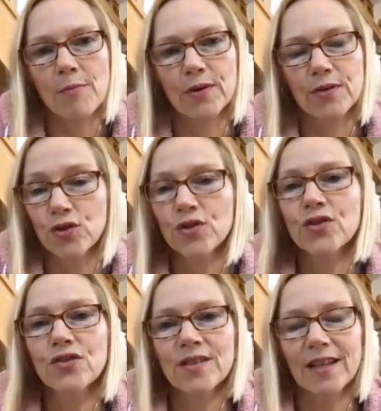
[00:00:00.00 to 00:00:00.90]
But
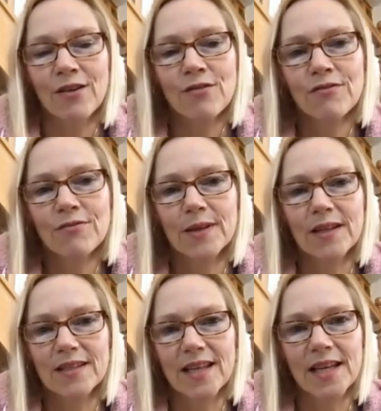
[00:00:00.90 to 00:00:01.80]
trust yourself,
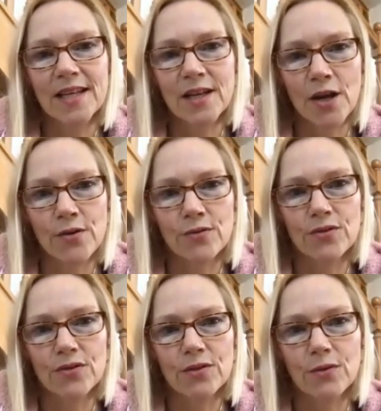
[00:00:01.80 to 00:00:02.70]
because he
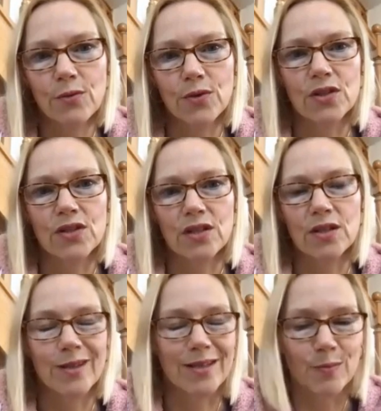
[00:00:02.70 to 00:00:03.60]
knows what to
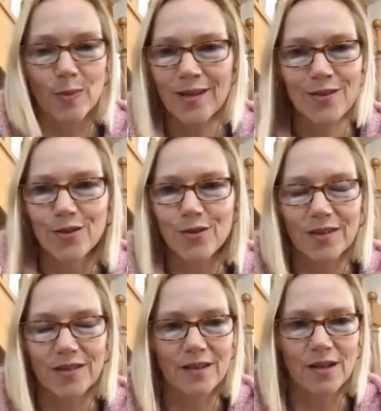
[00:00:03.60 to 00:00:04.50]
do. He's been through
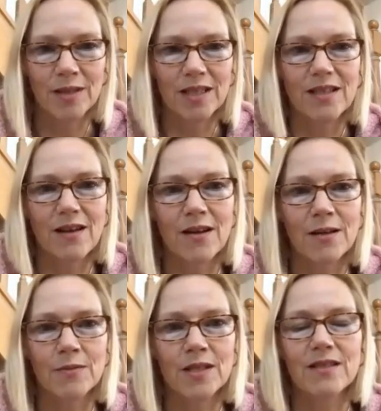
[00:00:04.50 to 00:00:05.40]
this so many
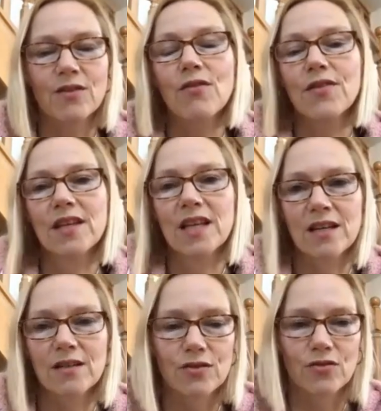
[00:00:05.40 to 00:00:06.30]
times. He's got the
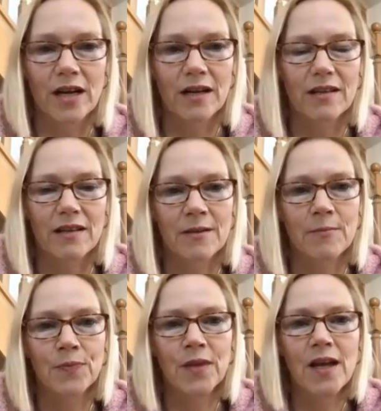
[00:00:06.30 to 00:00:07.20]
inner strength,
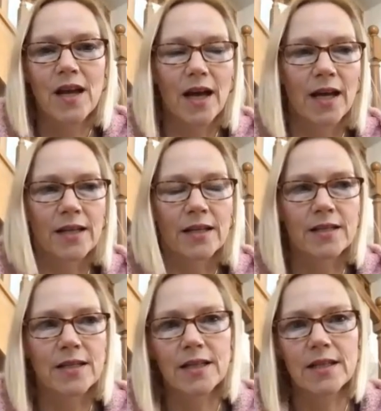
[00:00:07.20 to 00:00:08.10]

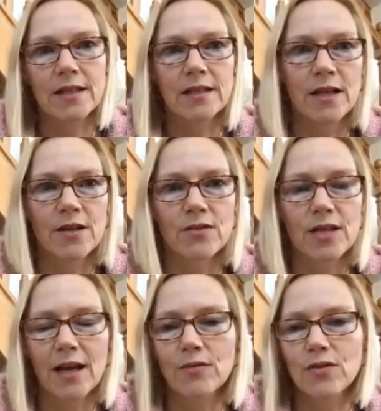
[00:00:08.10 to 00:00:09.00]
and he
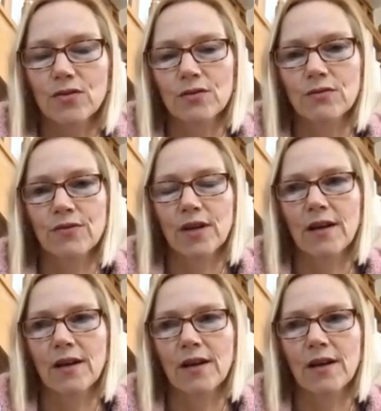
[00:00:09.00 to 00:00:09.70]
knows how to sort of